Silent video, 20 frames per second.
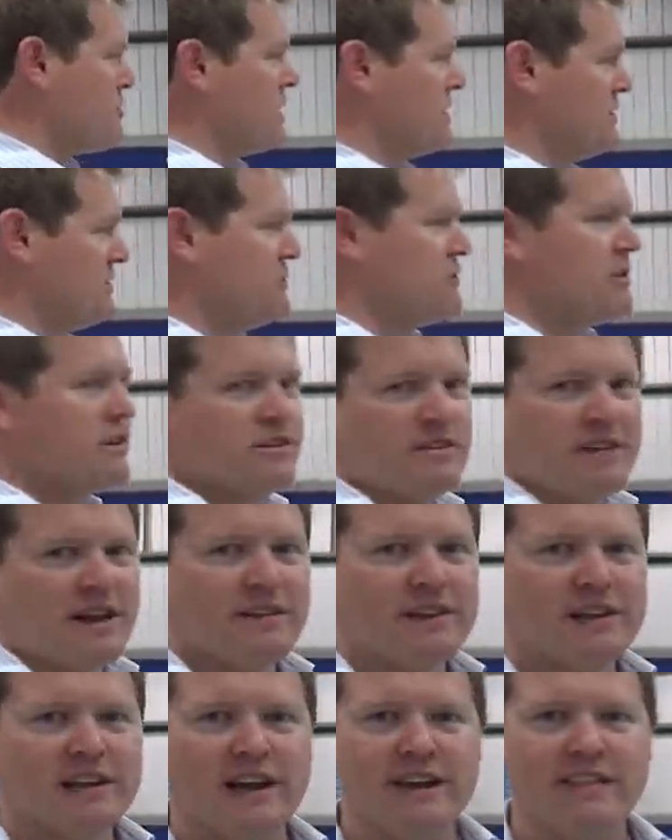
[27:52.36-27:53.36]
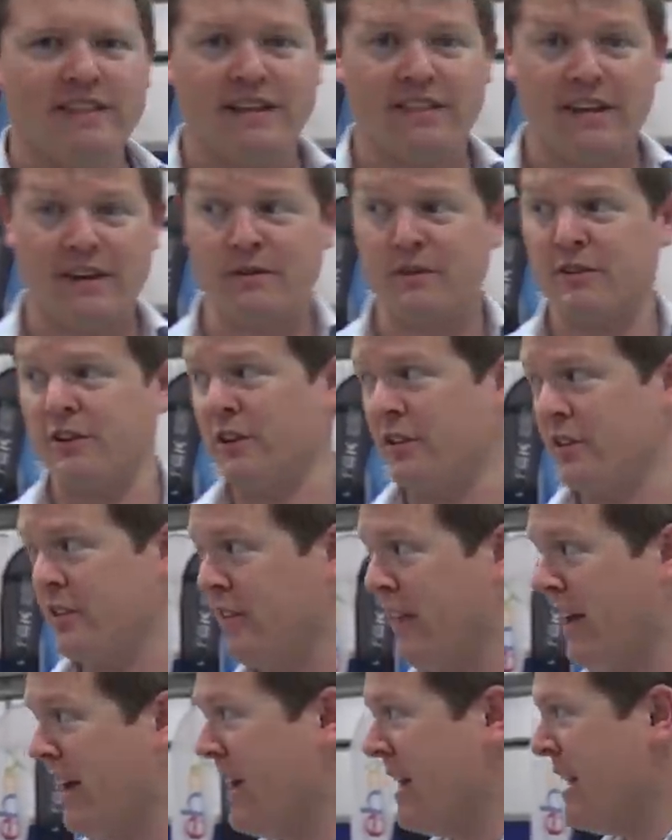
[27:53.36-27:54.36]
we do this down the line, that's how it's going to
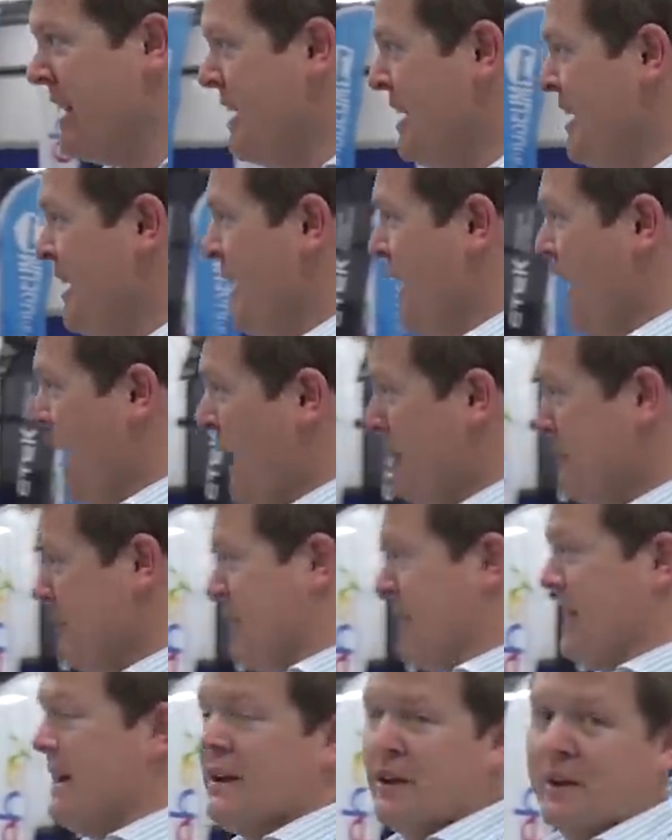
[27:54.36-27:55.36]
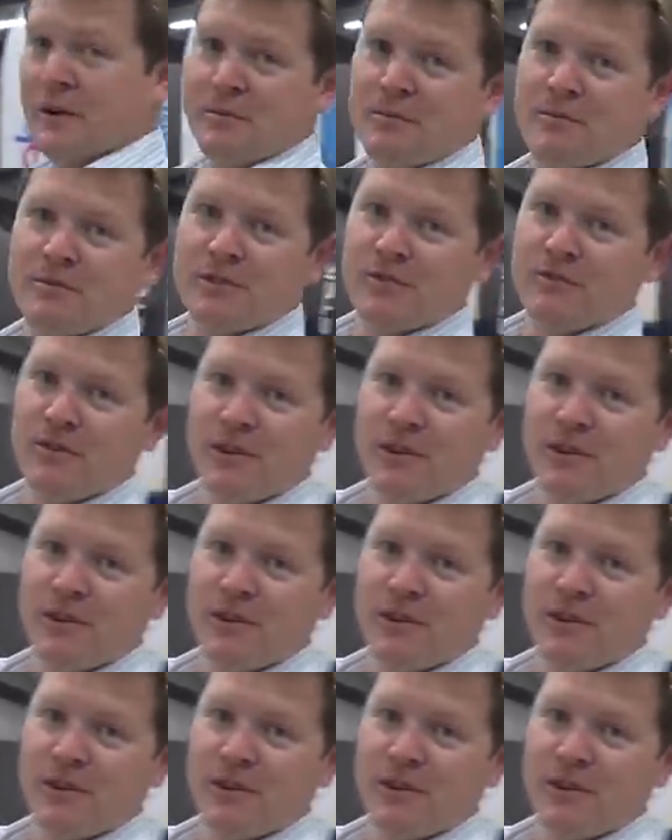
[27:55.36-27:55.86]
stay. I'm going to take home the